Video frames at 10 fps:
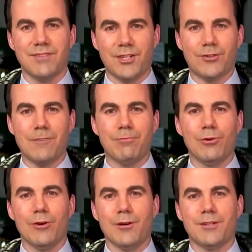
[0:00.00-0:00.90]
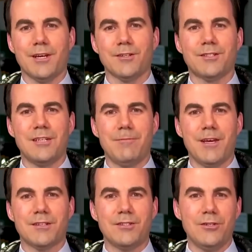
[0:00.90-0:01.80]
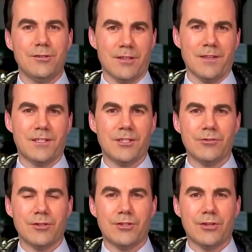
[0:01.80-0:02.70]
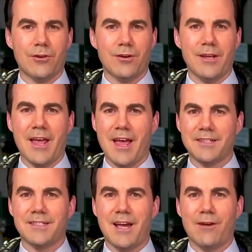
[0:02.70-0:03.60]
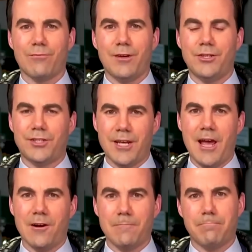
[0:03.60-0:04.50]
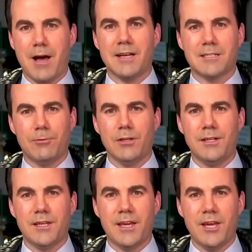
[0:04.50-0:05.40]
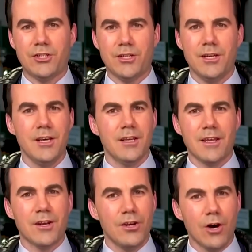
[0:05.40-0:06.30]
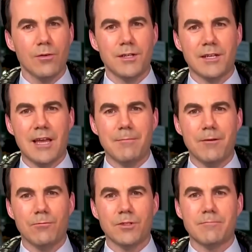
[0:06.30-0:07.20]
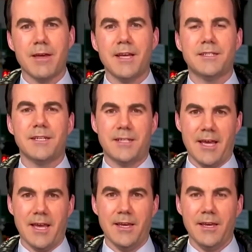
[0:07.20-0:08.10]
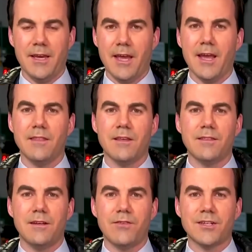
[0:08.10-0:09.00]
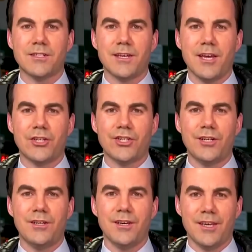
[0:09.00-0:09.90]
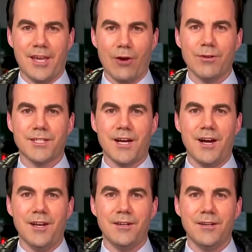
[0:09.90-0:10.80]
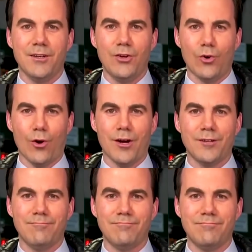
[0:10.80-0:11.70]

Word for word: A Trump lawyer tells C B S News that the district attorney has not reached out, a possible indication that no indictment was made today and that the investigation carries on. Nora.